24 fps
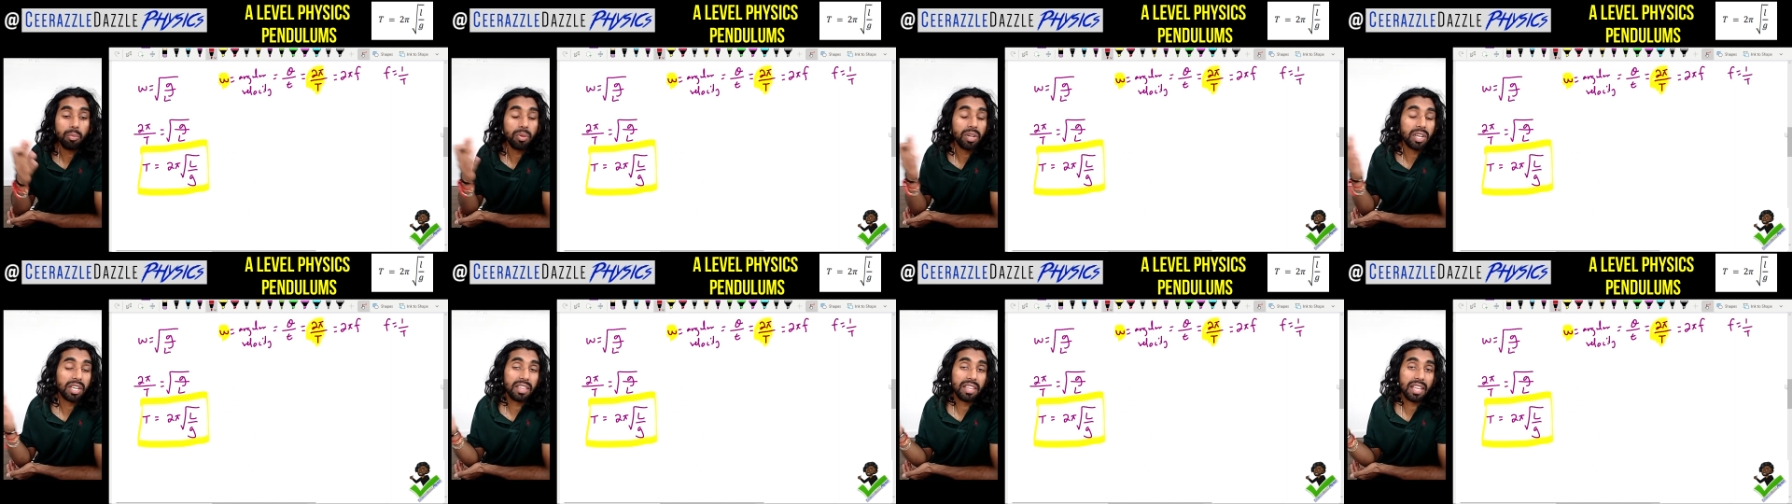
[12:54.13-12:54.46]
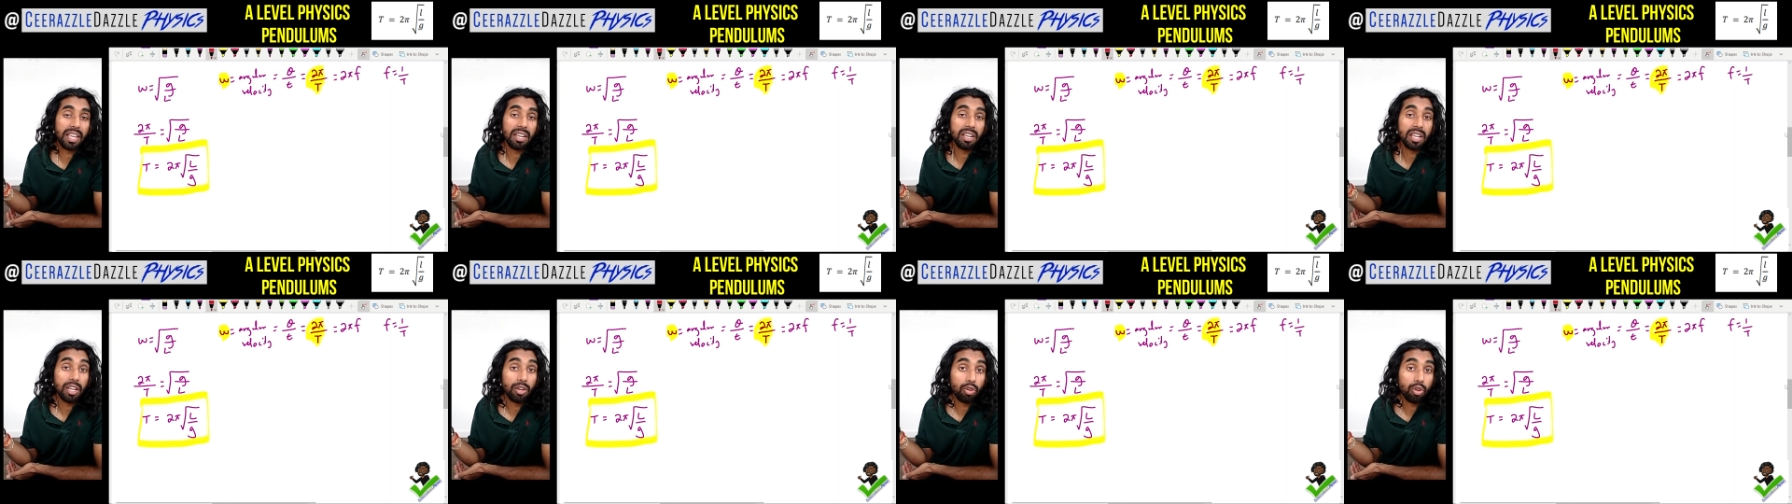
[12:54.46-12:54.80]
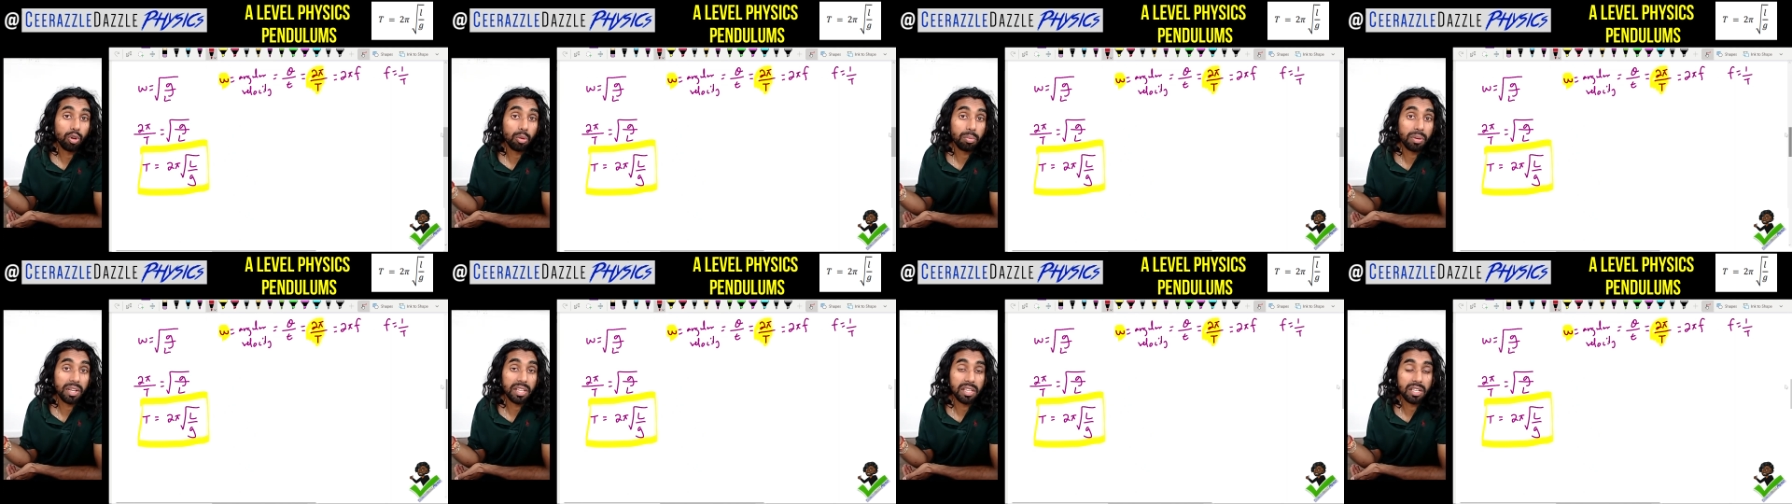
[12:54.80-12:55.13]
we can then
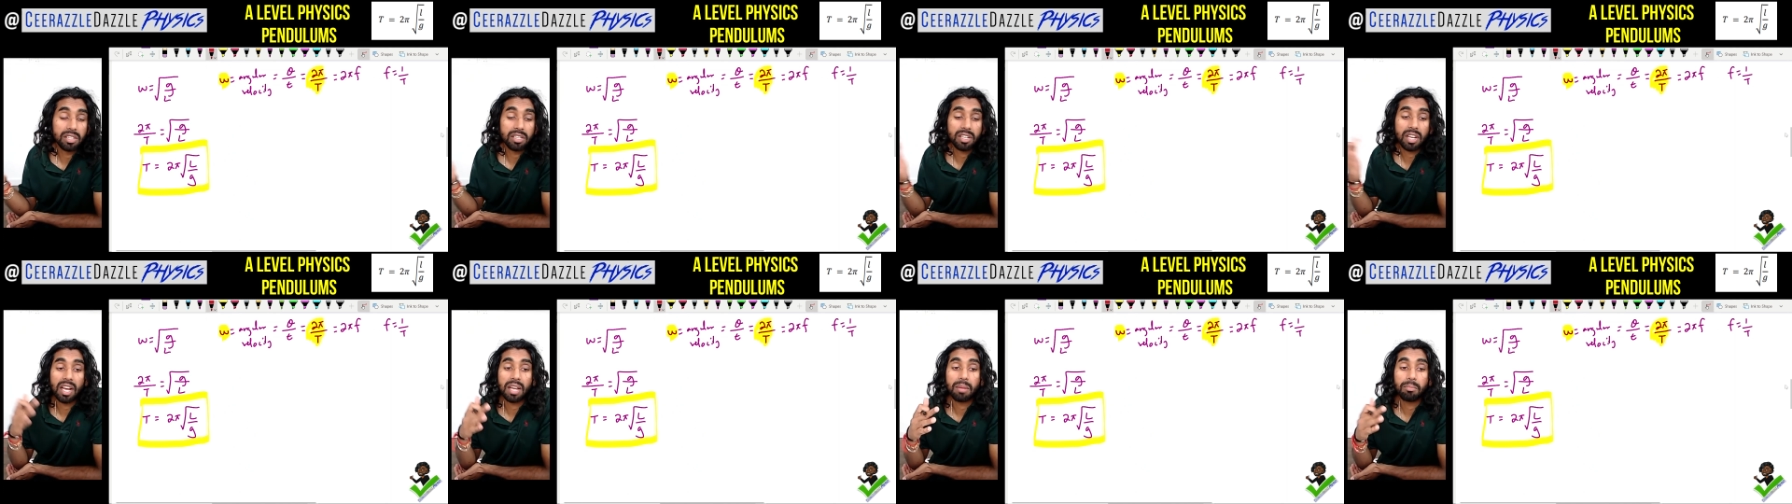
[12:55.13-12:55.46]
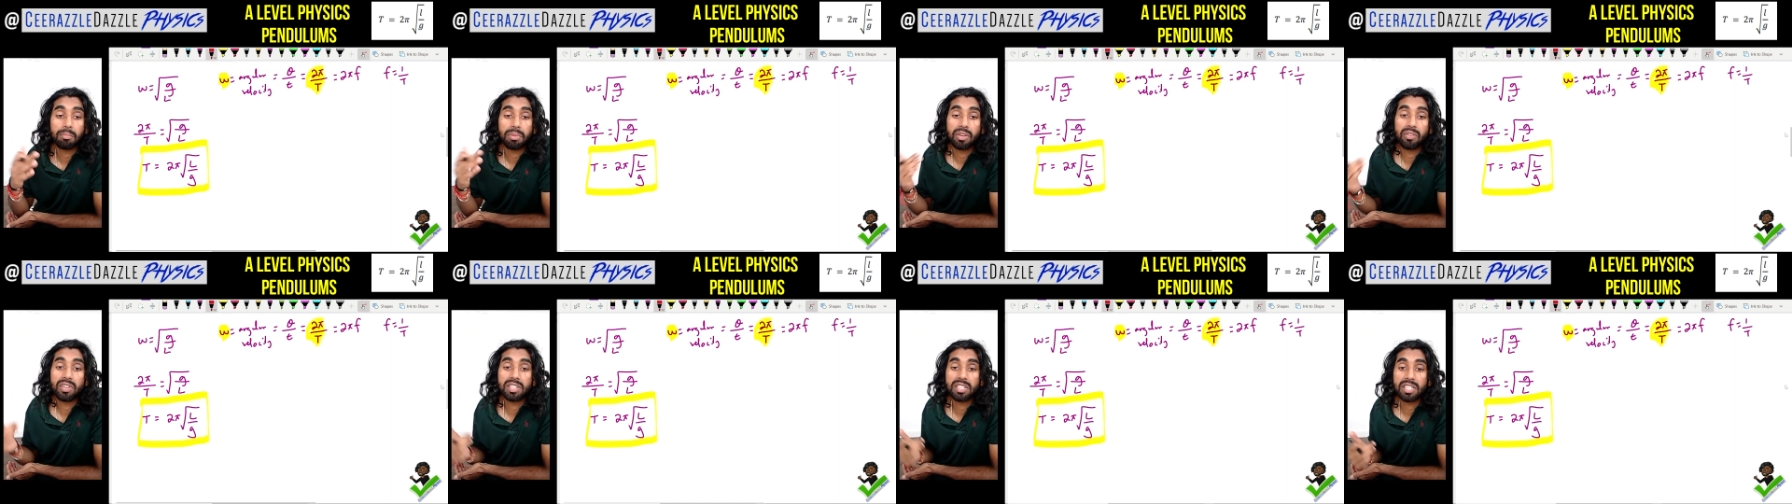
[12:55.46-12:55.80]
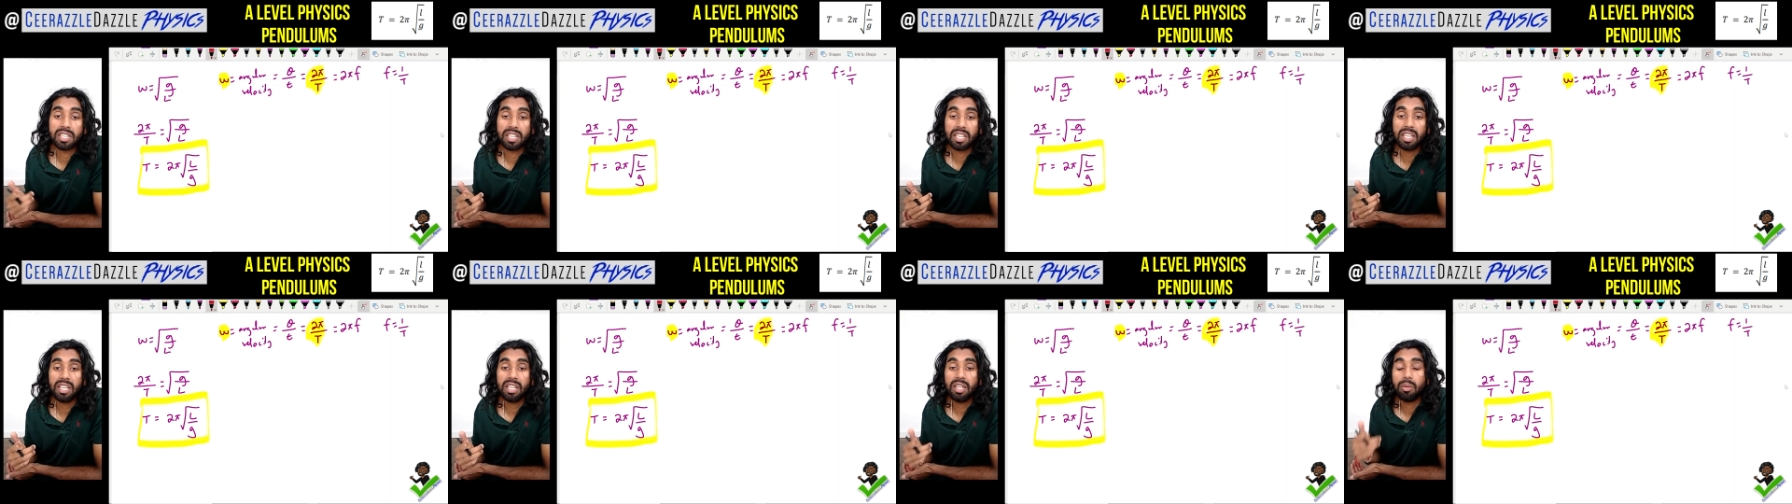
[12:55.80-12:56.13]
incorporate the time period
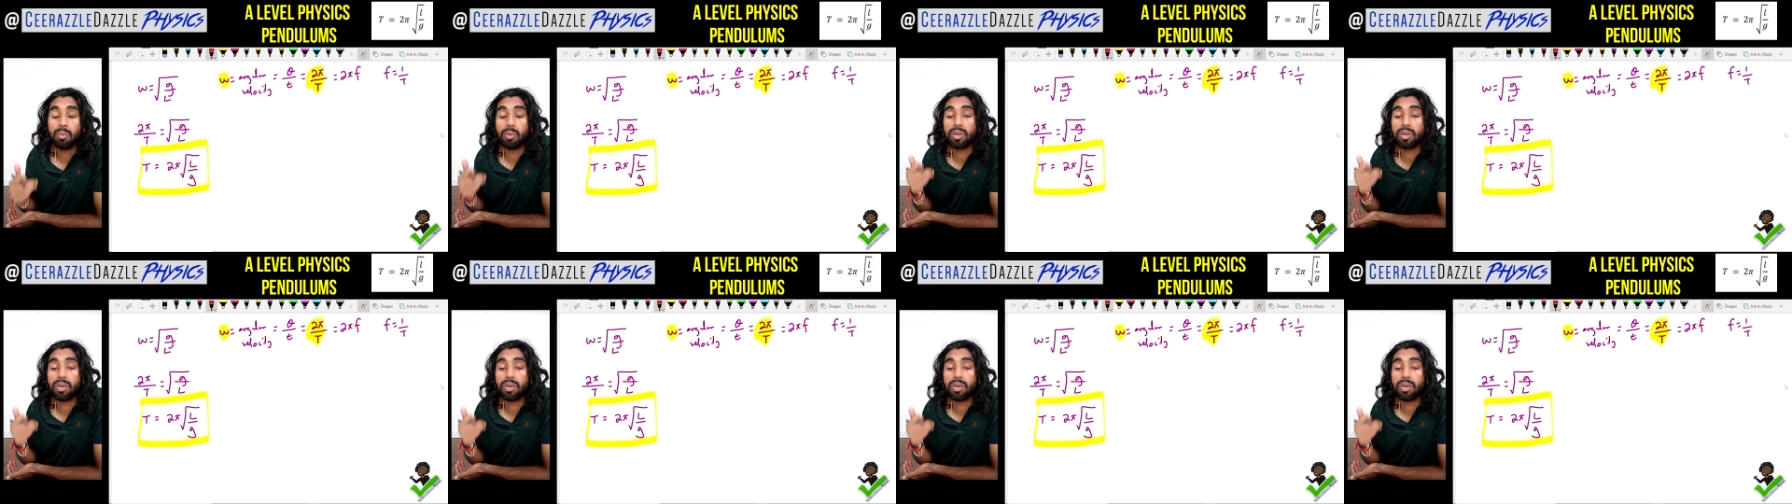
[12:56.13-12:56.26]
t.